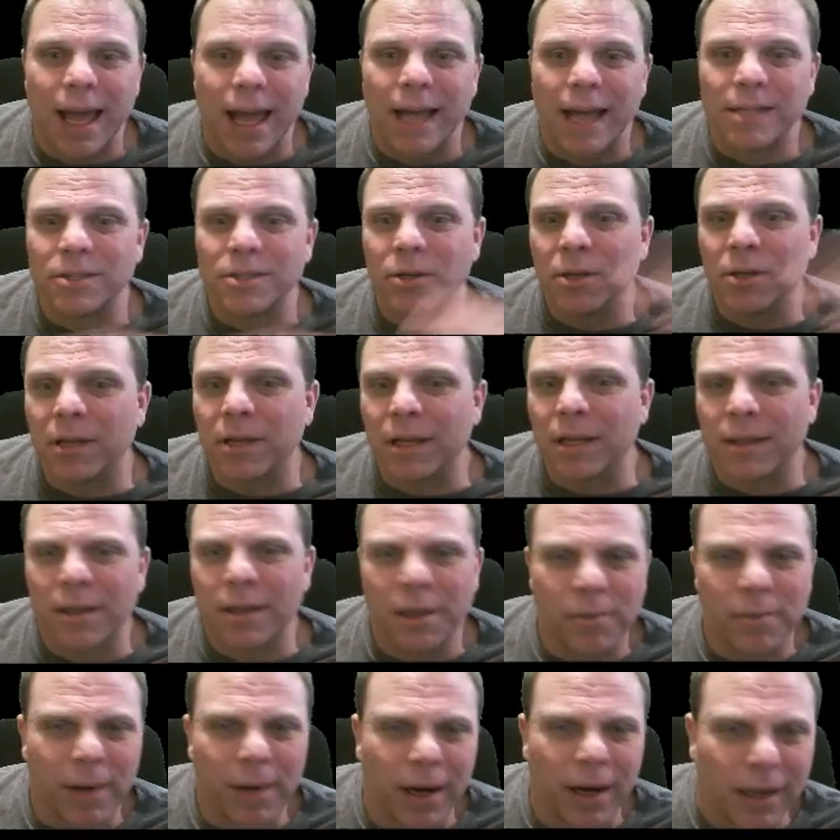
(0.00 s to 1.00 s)
and so you could
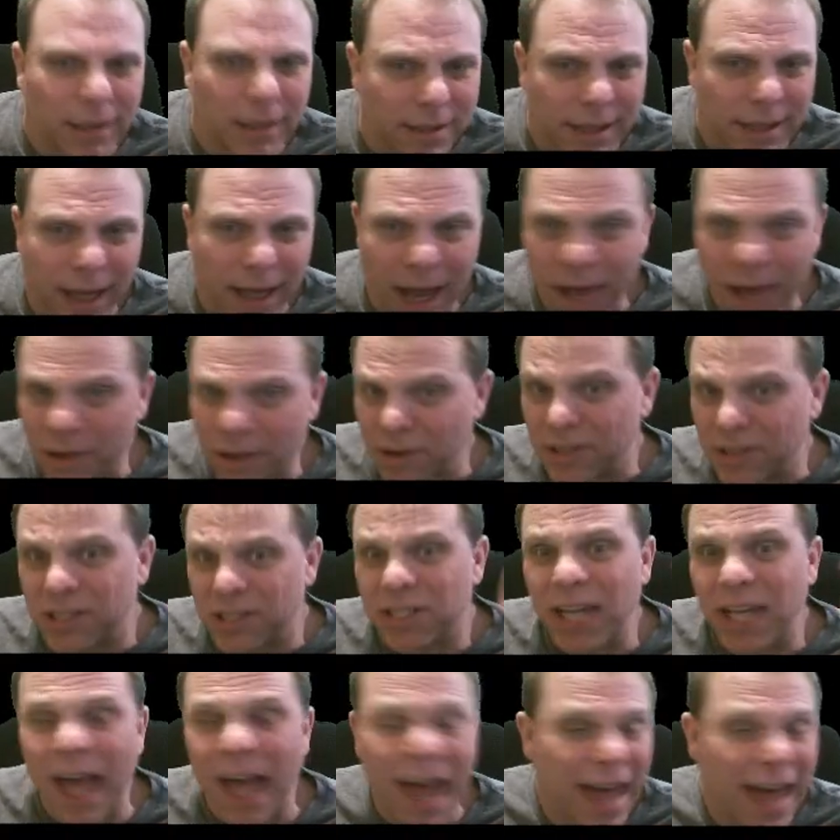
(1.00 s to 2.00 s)
theoretically say, hey, there's
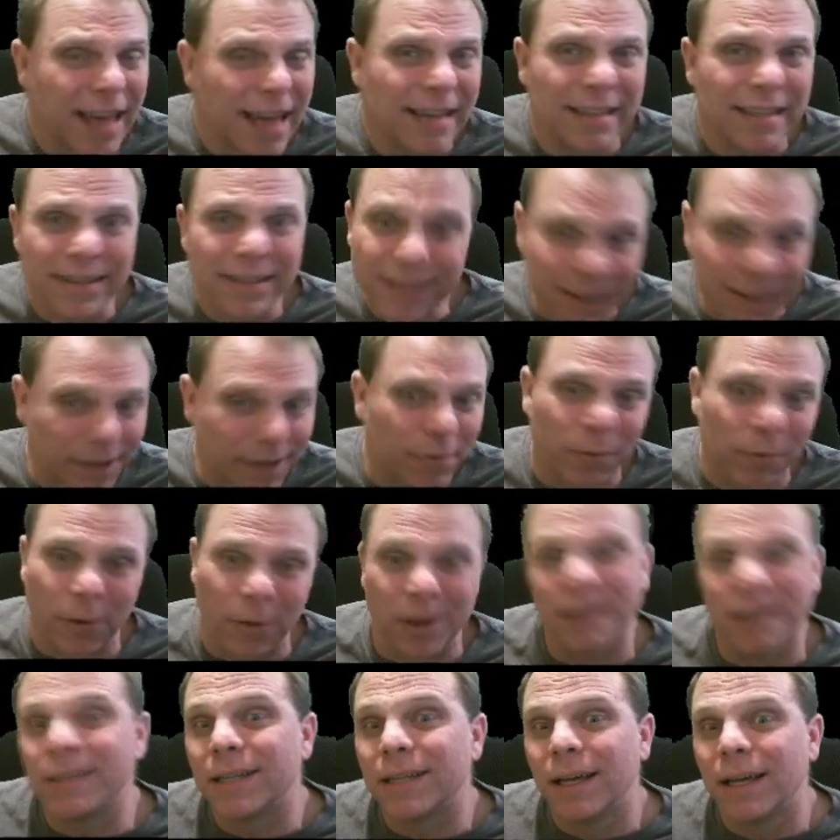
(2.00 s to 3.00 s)
10
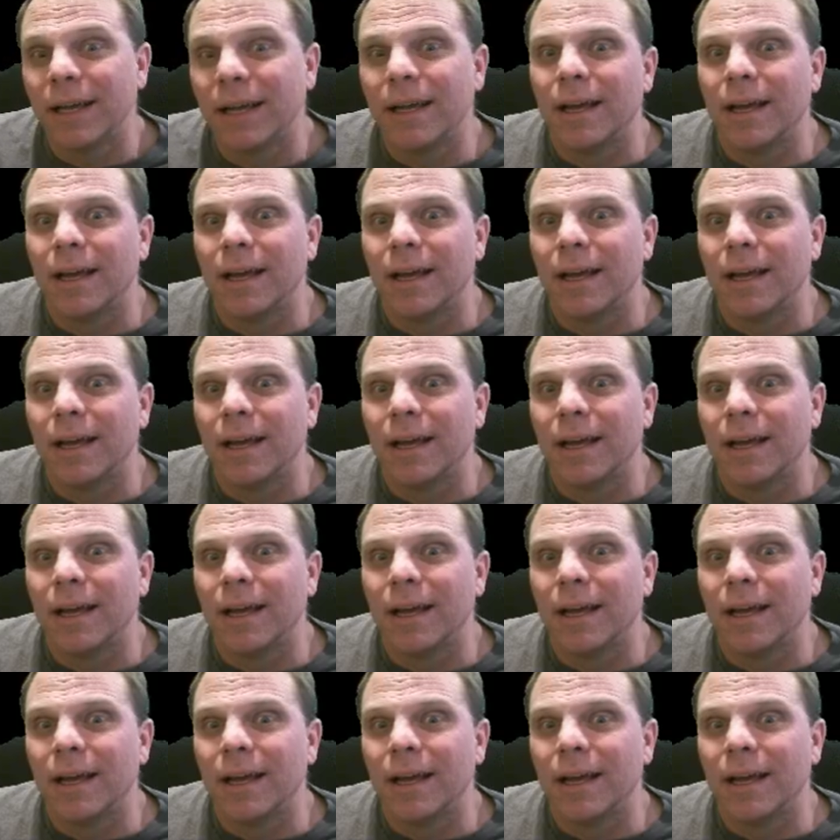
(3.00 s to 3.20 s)
different